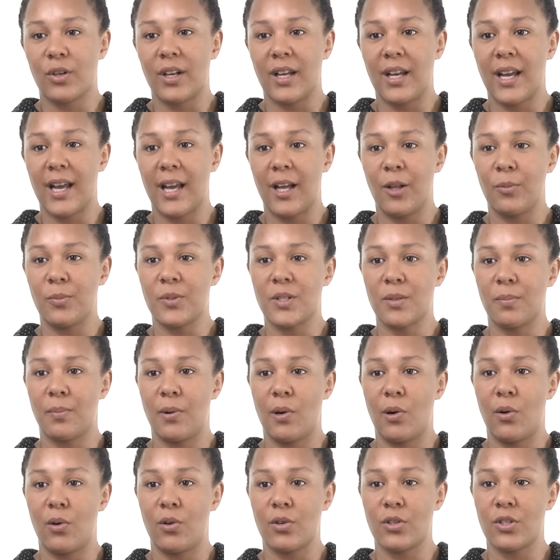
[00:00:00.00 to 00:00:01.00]
to help
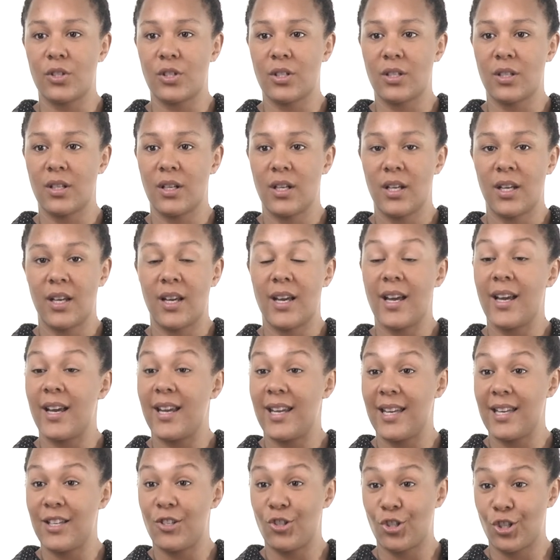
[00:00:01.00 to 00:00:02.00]
support
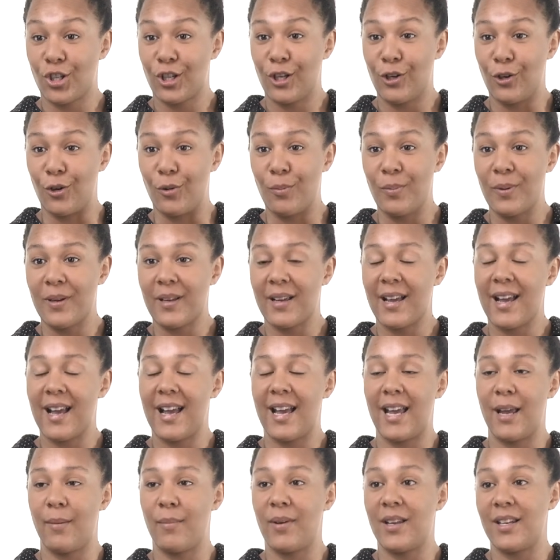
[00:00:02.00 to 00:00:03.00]
each club,
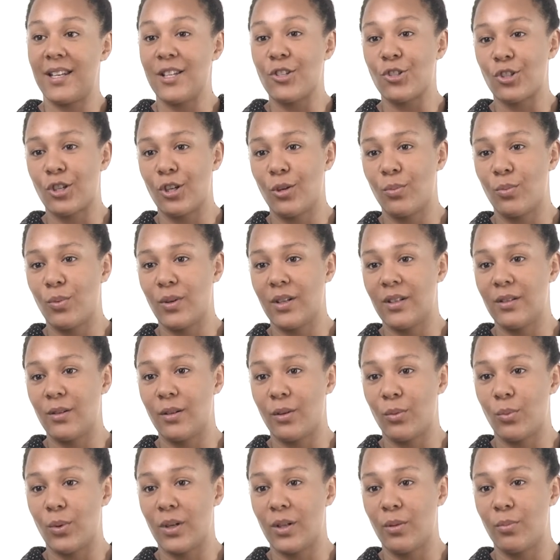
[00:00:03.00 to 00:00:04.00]
um, and each club will
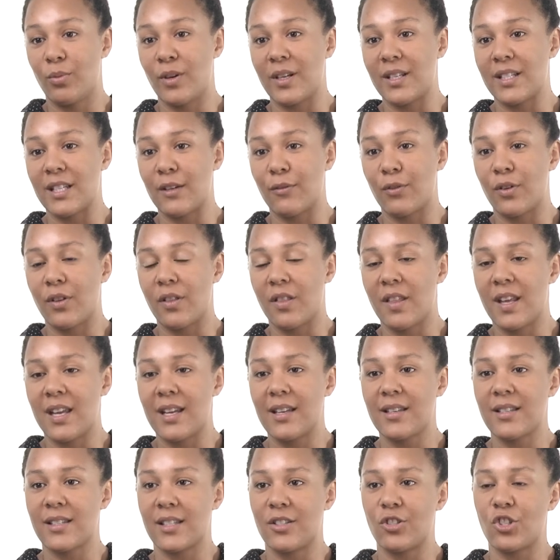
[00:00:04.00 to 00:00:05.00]
will bring different
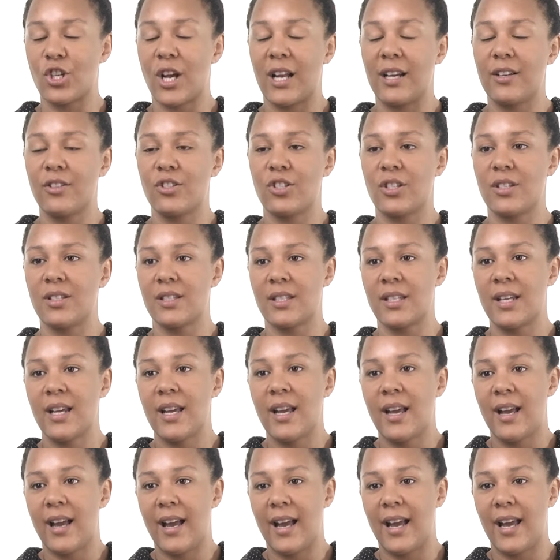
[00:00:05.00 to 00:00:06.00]
things and challenges,
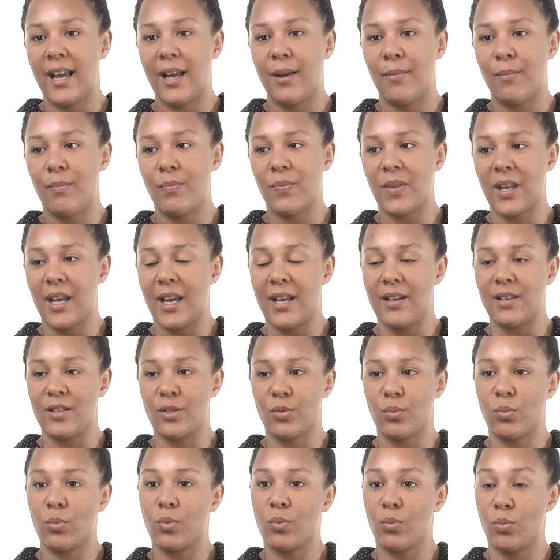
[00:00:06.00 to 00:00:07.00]
um, and
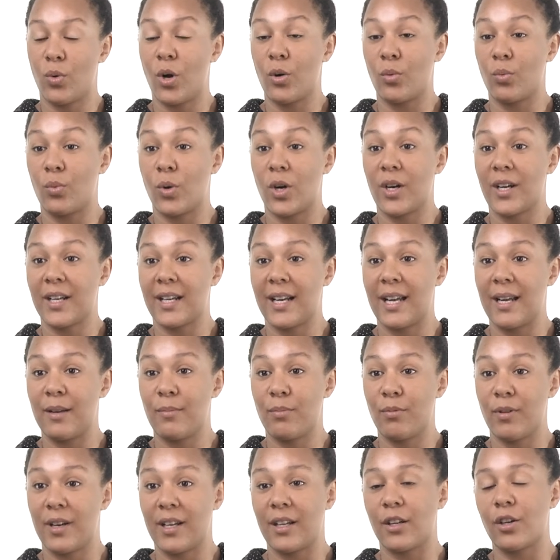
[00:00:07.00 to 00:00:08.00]
what what can I
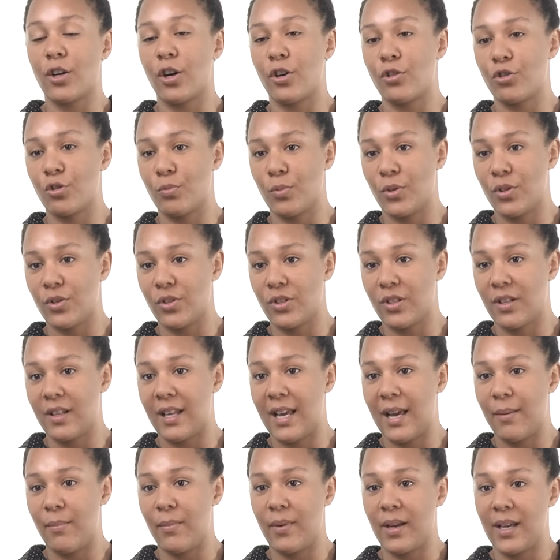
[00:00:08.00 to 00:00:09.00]
bring and contribute to
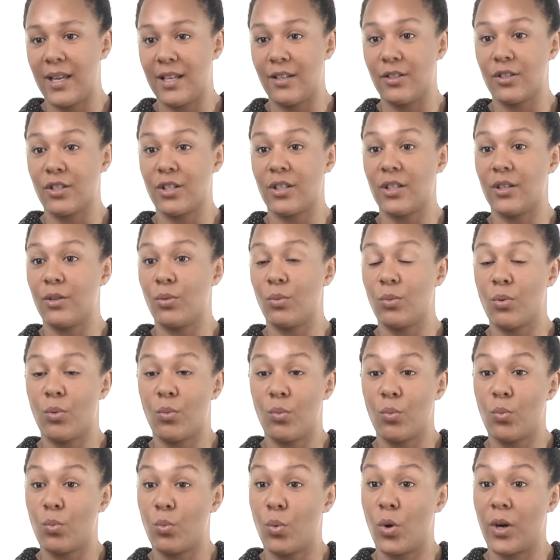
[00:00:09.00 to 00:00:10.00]
them into
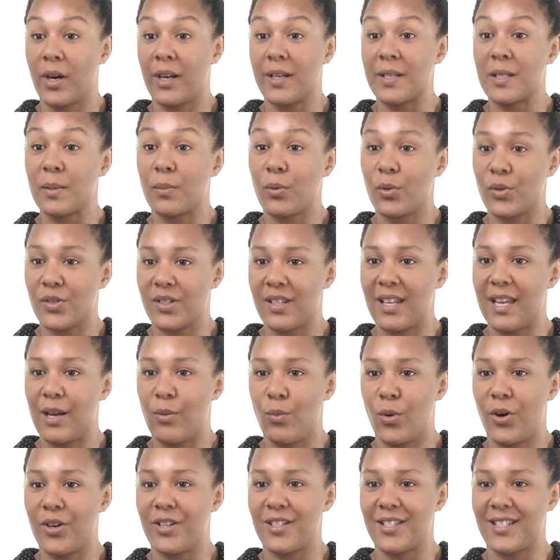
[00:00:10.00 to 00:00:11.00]
what I suppose they
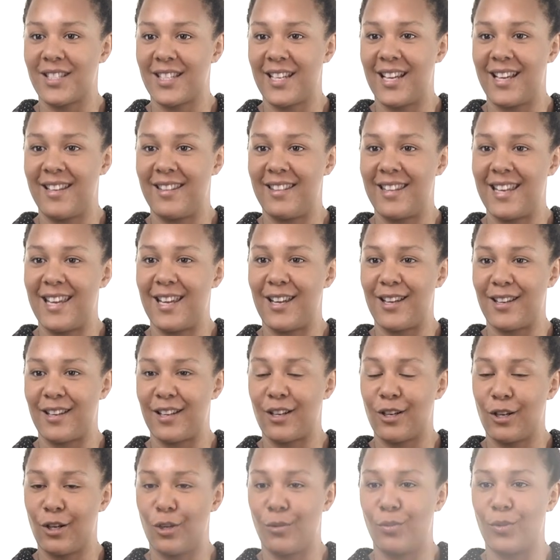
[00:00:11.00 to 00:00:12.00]
want and their
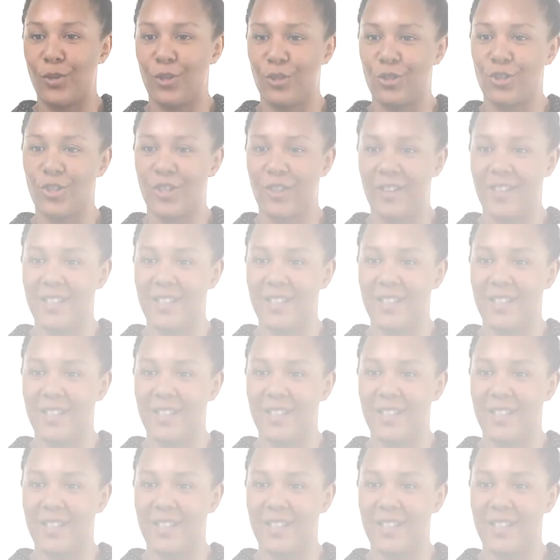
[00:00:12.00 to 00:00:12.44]
club culture